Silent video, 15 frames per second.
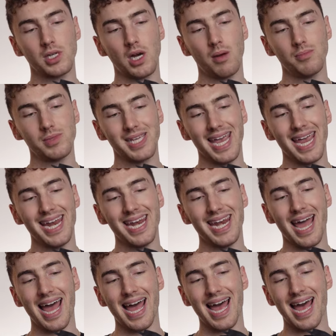comes
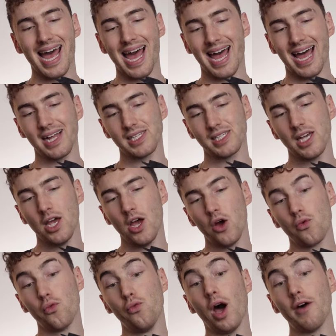in at
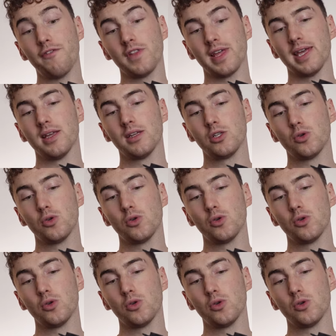roughly